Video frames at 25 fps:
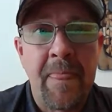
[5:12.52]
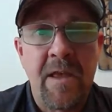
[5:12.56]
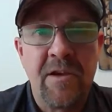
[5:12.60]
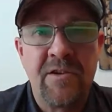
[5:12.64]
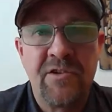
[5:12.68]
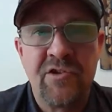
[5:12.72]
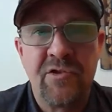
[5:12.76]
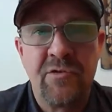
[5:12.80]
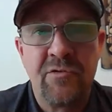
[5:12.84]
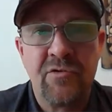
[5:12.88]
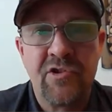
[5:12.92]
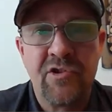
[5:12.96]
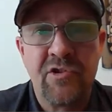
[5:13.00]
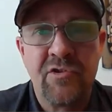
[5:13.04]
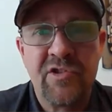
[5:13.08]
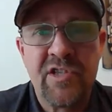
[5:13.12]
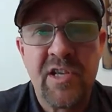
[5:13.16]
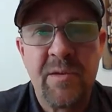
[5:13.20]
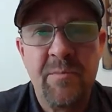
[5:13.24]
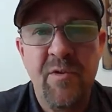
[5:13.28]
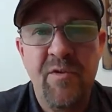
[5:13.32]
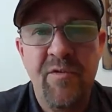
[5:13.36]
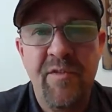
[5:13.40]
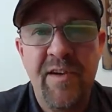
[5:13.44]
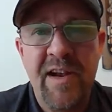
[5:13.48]
So as long as I
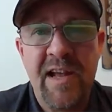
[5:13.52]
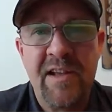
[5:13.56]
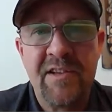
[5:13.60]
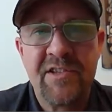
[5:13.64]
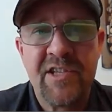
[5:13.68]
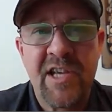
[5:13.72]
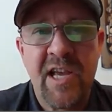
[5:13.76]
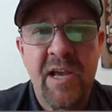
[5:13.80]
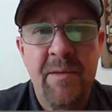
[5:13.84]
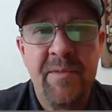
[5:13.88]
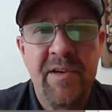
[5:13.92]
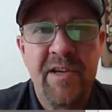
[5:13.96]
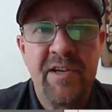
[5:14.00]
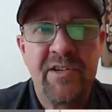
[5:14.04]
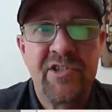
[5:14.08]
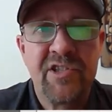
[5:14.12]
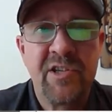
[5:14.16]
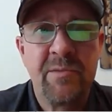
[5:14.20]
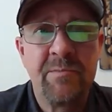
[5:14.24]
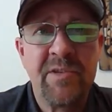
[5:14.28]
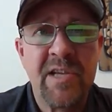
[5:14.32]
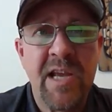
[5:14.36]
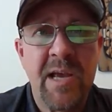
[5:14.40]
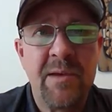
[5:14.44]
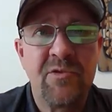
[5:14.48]
move it outside, because
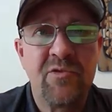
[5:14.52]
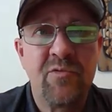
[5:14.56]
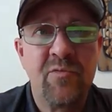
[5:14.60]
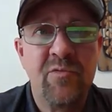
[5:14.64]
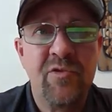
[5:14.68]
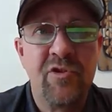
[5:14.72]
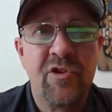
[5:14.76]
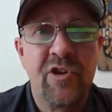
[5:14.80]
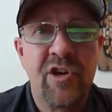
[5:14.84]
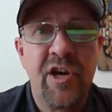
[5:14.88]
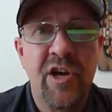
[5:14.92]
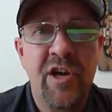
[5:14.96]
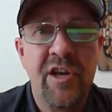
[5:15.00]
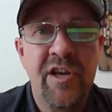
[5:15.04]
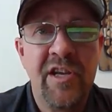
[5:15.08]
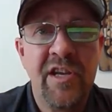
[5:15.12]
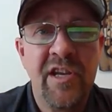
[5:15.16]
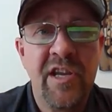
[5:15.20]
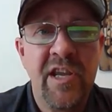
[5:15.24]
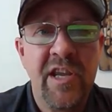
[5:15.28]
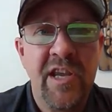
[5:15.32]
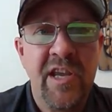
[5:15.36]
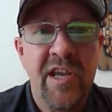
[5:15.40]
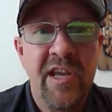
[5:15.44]
sometimes when you're cutting,